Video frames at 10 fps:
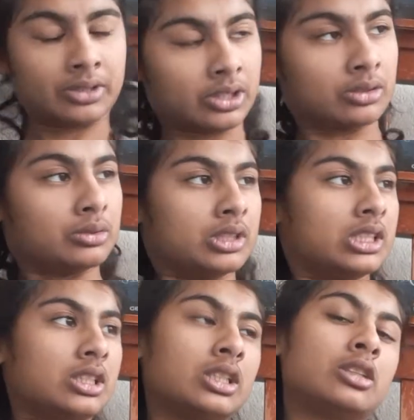
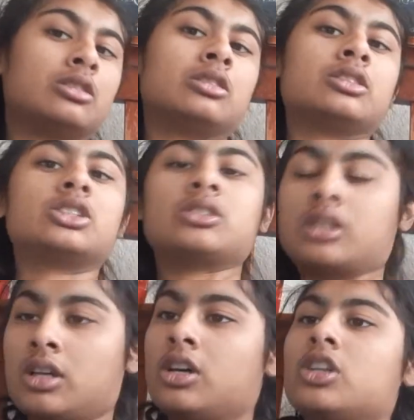those little
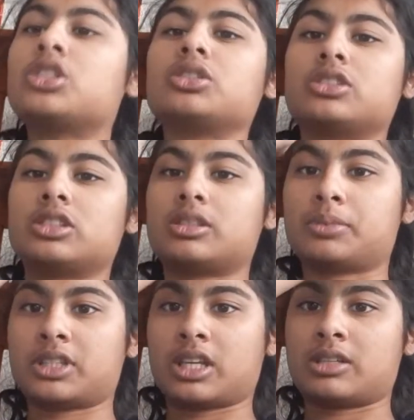children's
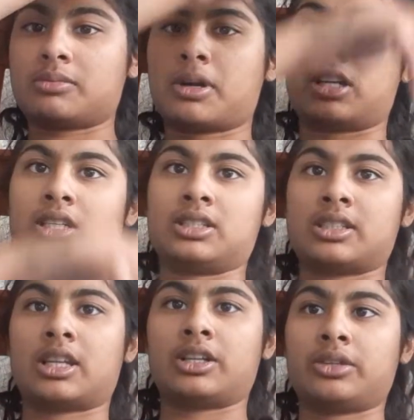birthdays parties
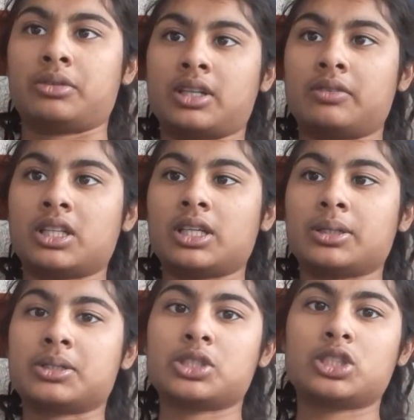that I do and everything.
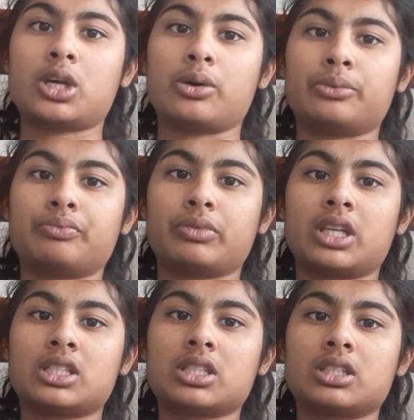So,
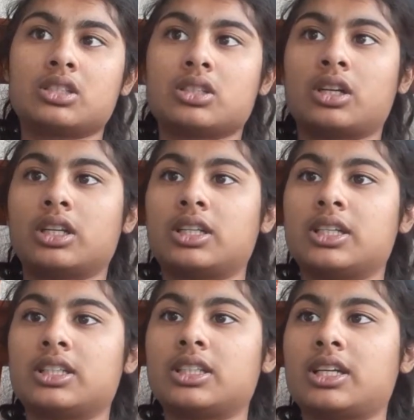let's get started.
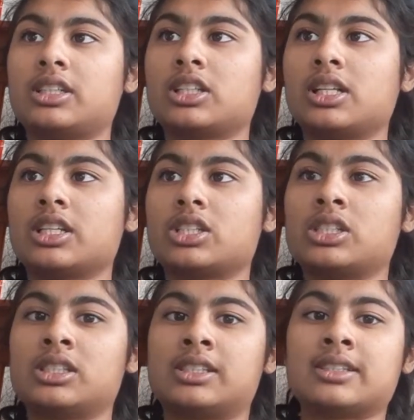I think I clicked
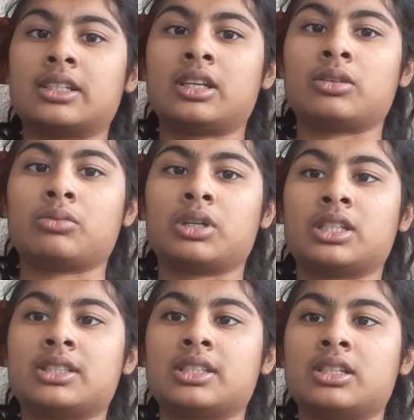on this link where
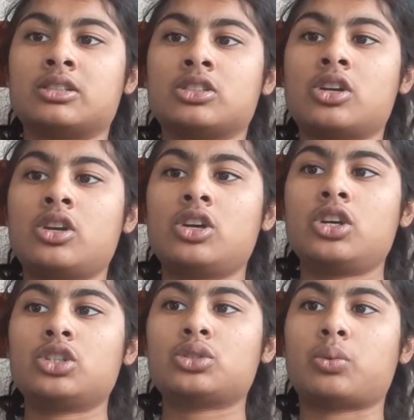it says
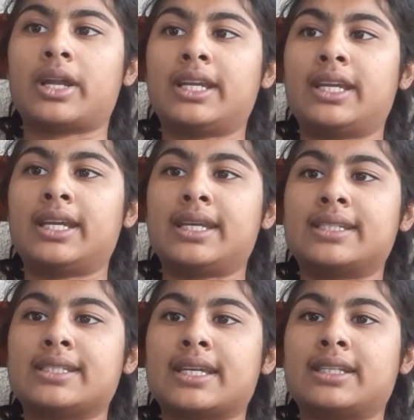20
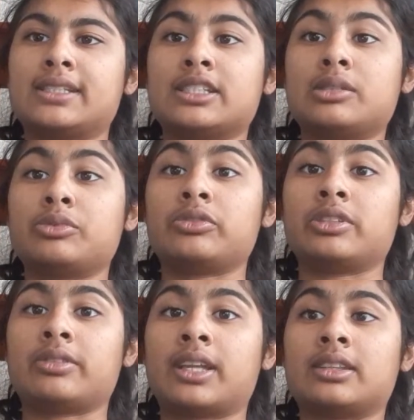insane Disney
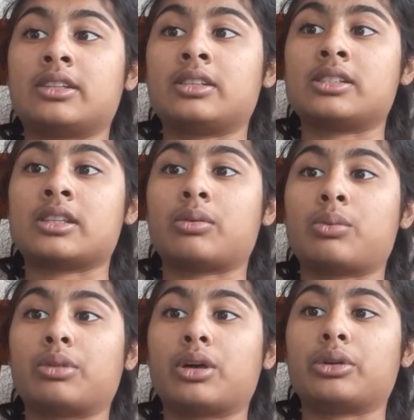movie fan theories that will
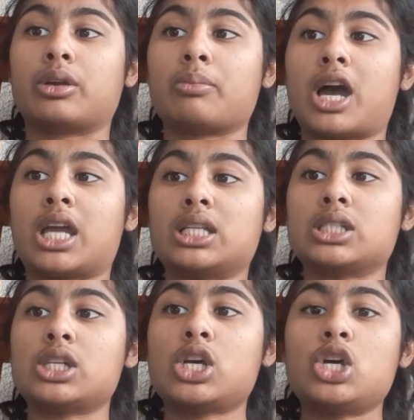blow your mind.
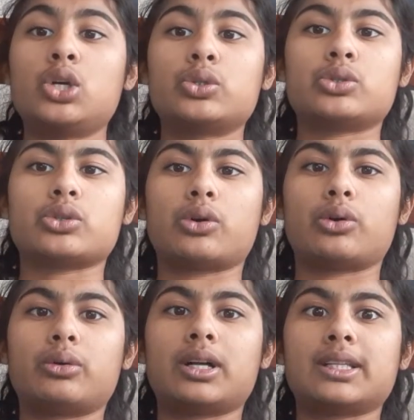
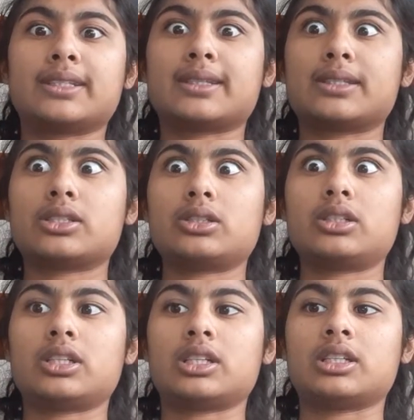So, let's get
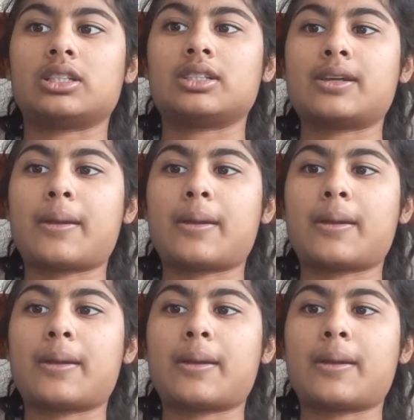started.